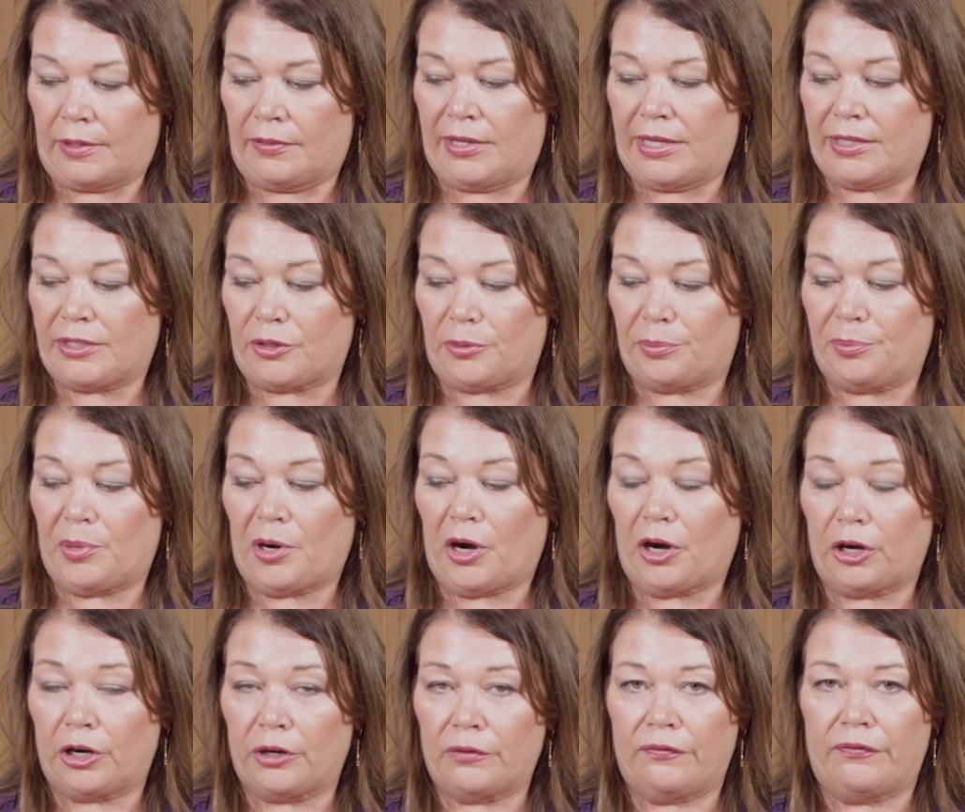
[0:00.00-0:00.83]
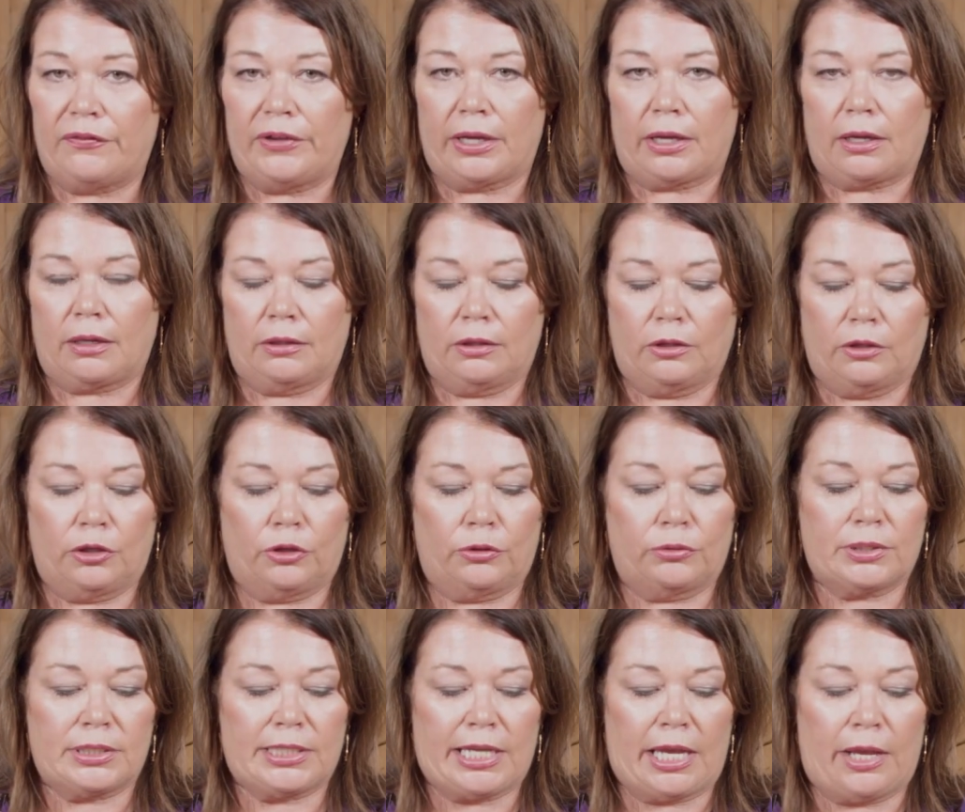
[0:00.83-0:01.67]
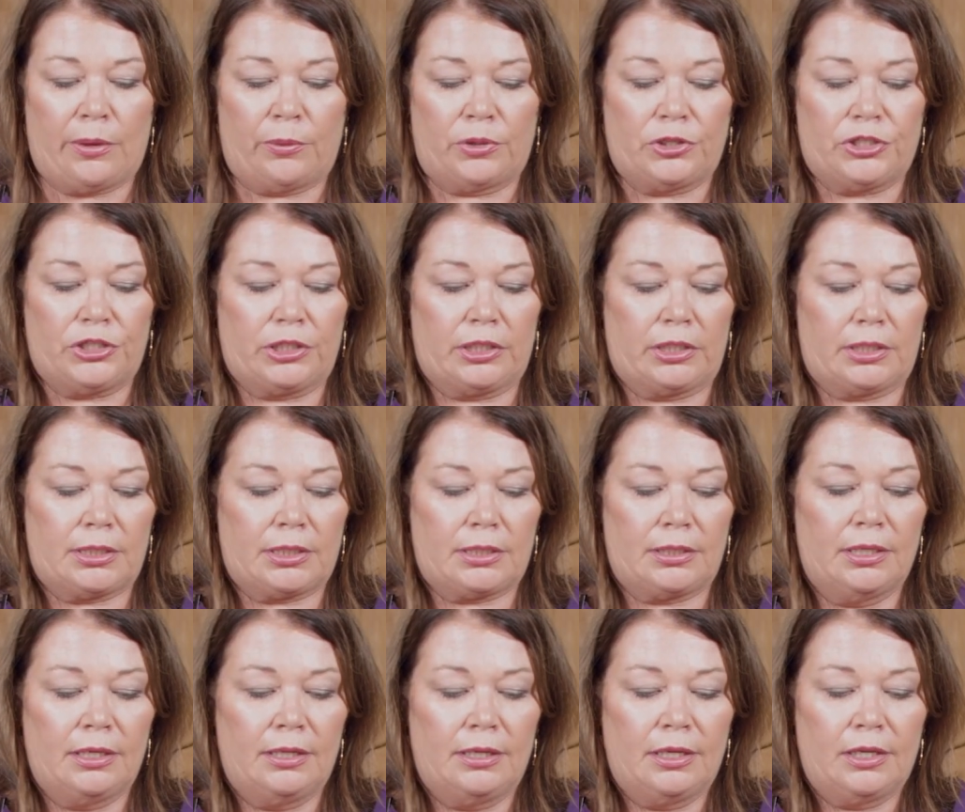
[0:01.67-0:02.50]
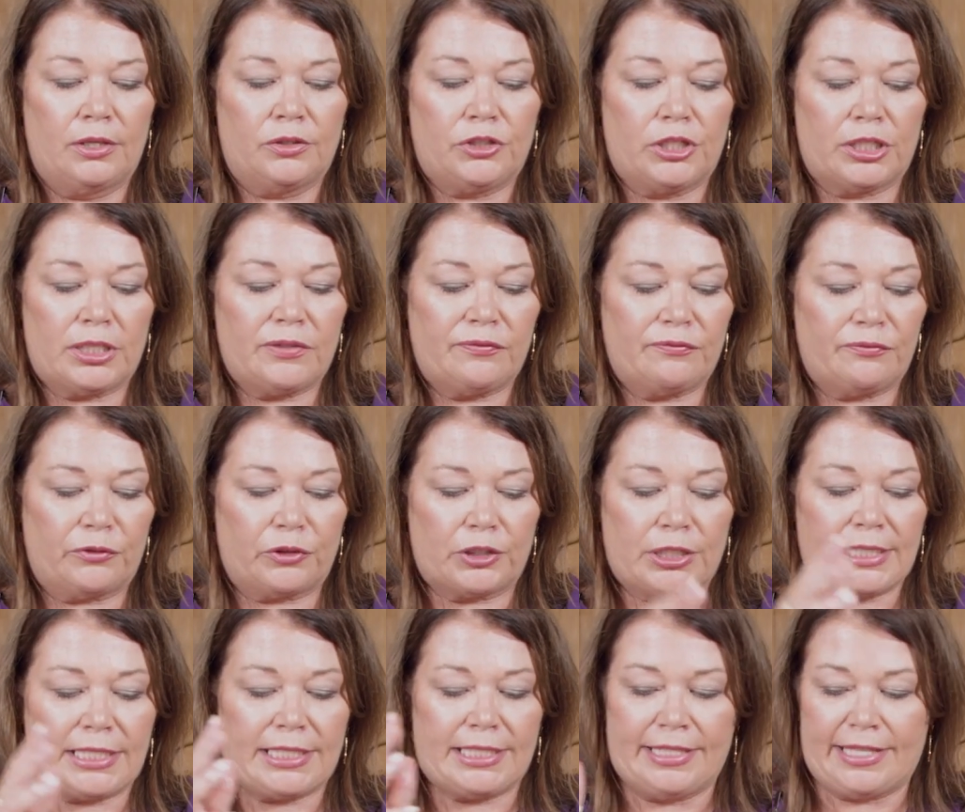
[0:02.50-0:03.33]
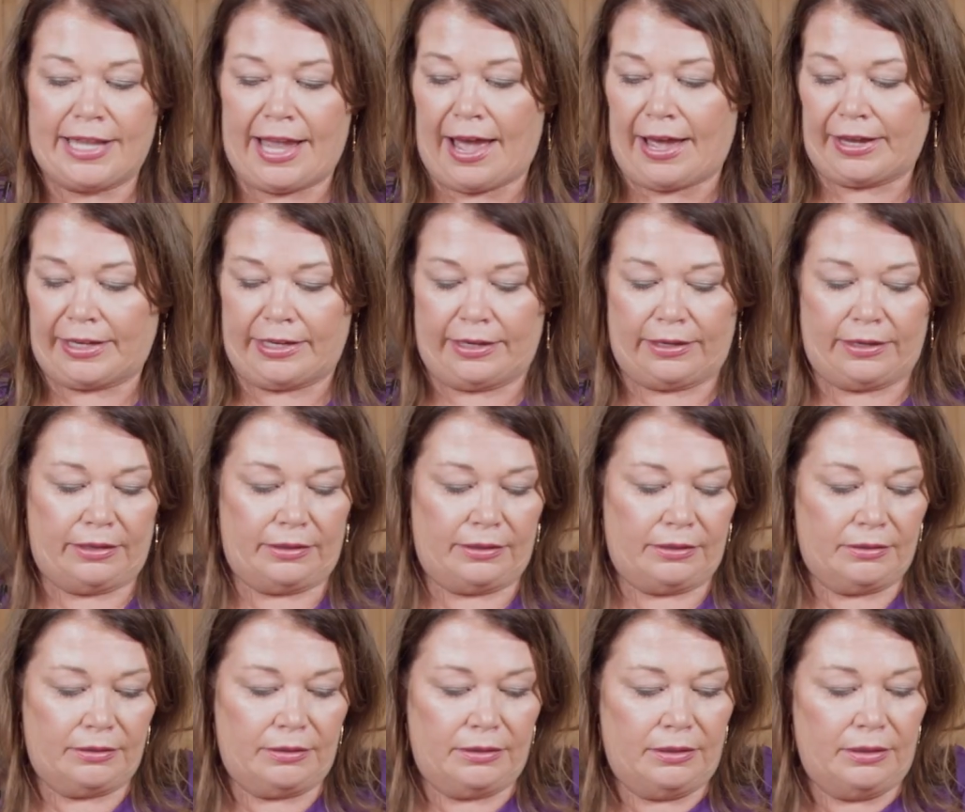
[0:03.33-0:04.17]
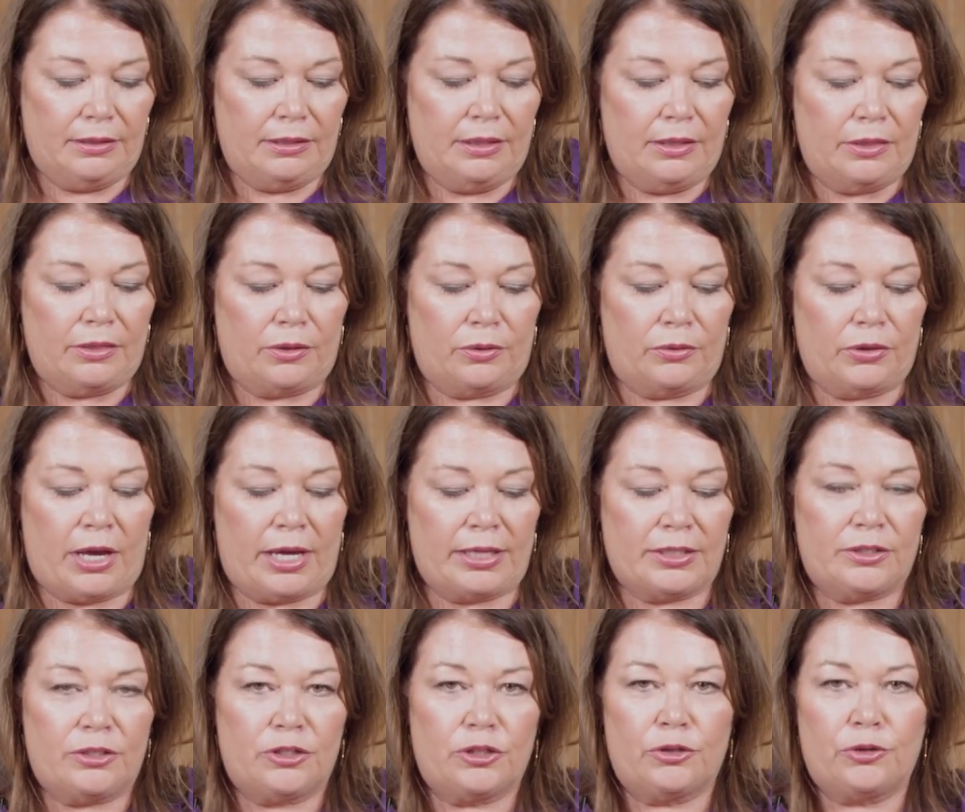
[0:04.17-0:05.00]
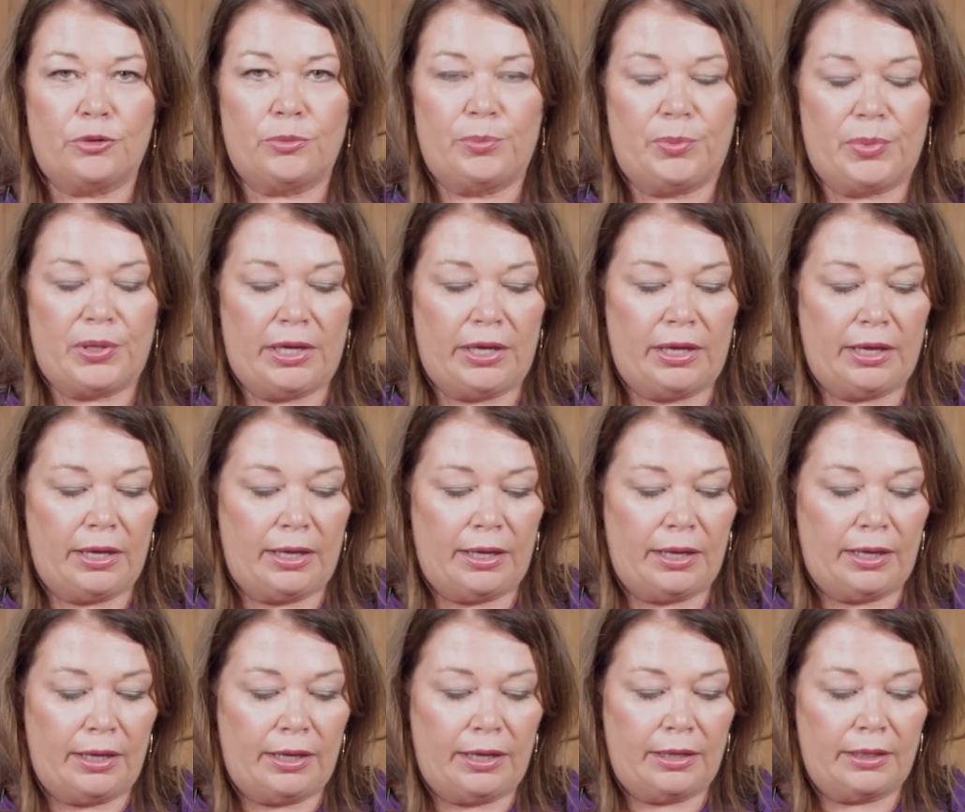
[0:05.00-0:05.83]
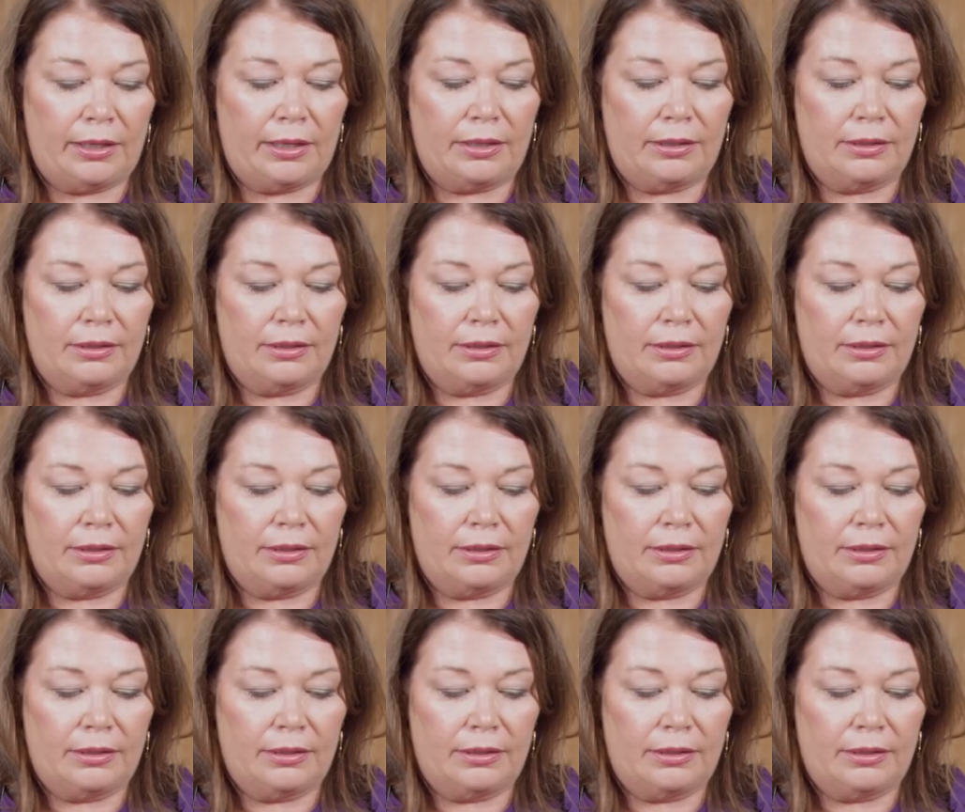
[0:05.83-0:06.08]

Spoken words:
these are perfect little sandwiches just for snacking. They're not too big,